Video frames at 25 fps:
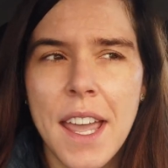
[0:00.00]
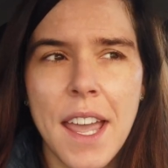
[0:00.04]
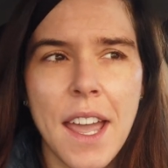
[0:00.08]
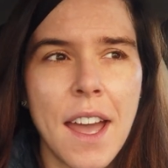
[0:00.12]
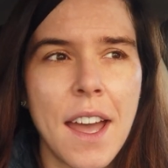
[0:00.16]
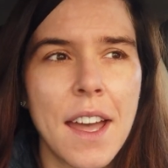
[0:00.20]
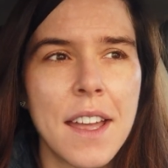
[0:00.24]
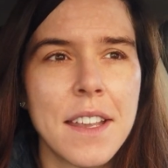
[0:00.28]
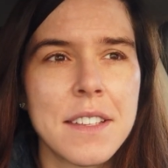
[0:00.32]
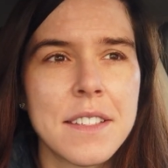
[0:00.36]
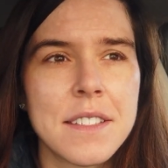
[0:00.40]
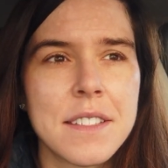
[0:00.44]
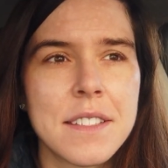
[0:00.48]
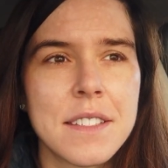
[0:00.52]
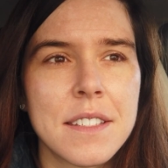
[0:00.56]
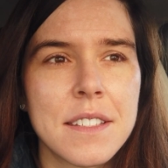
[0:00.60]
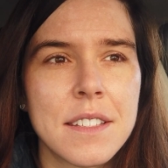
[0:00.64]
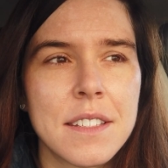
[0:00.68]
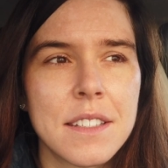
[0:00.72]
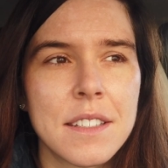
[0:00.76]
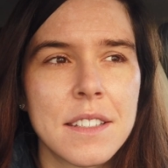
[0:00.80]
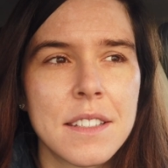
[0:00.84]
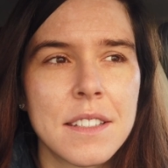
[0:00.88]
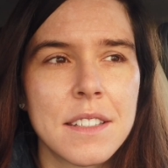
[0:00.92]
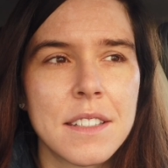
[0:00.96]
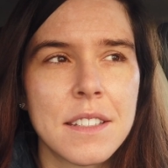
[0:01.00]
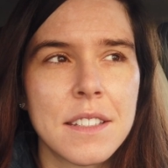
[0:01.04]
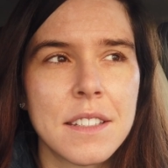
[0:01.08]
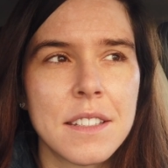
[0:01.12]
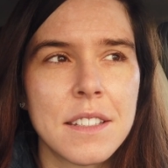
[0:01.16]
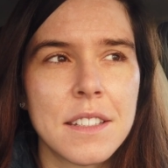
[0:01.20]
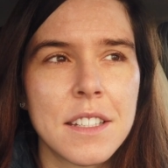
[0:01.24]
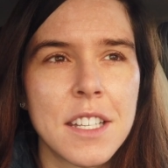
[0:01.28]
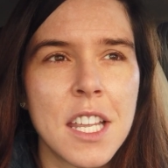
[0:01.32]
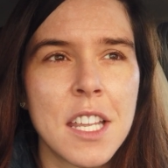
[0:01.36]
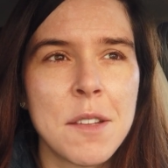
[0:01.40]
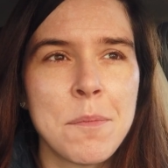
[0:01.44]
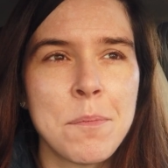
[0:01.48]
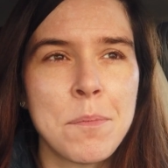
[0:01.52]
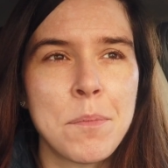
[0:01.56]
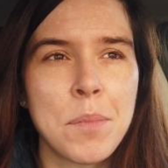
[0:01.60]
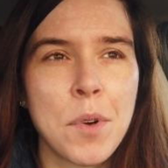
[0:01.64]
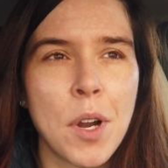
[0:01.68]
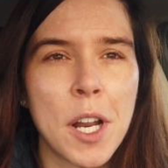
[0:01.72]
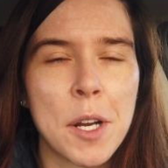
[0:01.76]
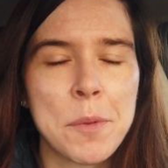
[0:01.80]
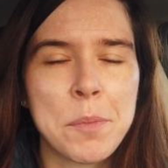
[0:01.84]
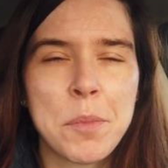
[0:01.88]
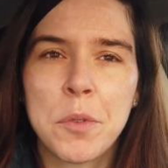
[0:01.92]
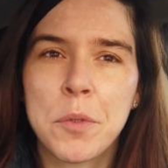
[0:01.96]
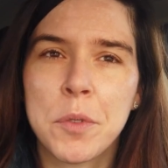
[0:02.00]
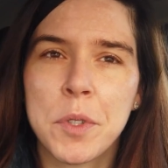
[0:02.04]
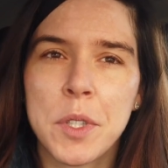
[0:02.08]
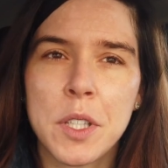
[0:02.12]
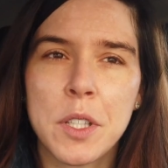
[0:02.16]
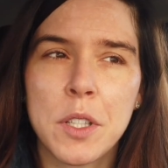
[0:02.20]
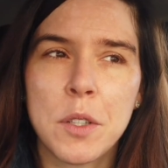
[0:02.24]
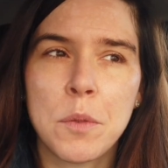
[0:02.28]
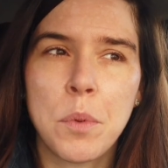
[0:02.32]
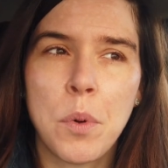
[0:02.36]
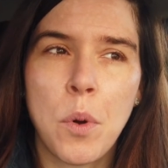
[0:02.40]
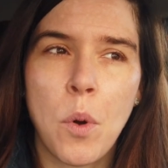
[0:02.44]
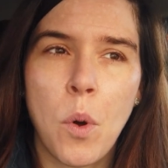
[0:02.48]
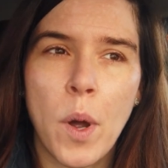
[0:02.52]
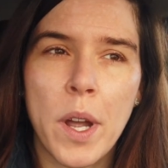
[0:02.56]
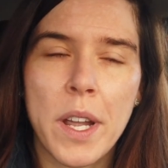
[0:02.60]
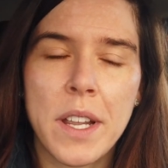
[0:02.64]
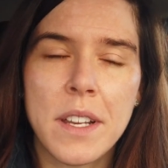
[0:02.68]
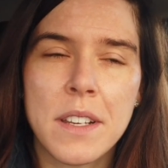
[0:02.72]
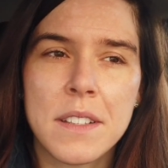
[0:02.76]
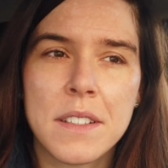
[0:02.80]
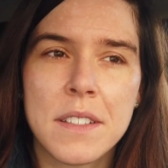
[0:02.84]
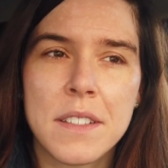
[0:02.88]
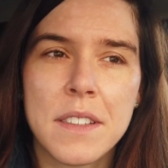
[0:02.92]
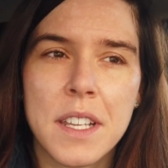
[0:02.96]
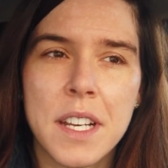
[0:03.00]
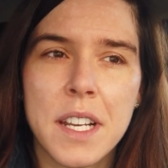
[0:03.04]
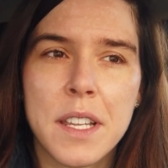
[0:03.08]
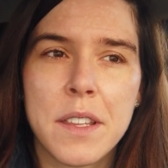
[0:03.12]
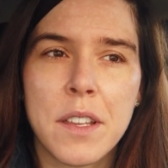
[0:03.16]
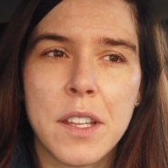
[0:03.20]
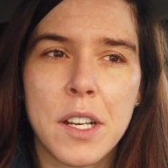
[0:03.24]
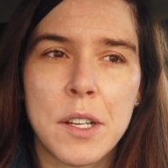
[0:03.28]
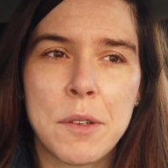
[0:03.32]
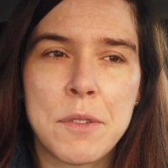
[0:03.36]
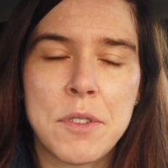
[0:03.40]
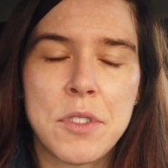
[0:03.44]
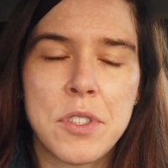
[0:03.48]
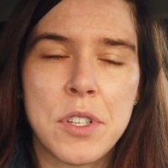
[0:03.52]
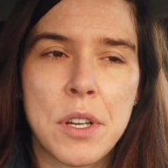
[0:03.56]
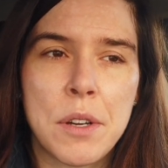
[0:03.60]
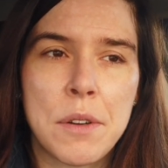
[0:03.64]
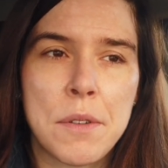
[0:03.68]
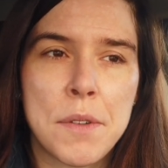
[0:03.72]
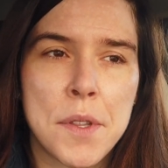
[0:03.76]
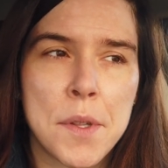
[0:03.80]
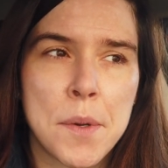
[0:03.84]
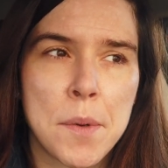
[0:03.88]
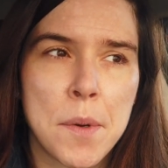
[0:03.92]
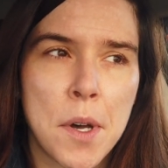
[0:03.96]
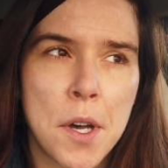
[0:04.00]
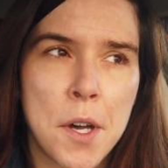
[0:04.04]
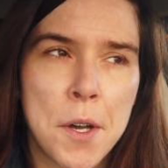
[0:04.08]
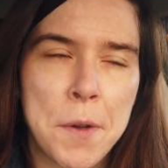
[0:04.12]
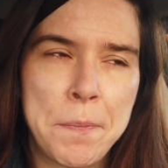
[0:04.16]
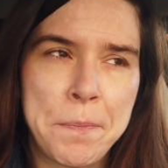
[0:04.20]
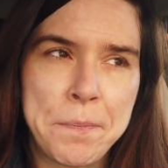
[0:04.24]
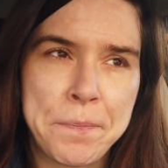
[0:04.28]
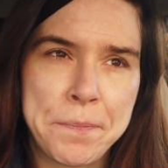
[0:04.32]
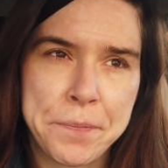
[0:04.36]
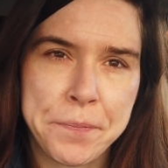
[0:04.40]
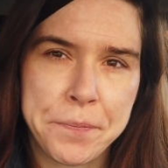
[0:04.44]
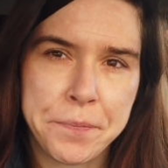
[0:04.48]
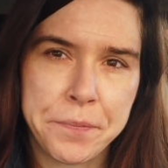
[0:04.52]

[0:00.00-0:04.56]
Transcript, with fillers: And he brought up a really good point that I thought I would share with you all.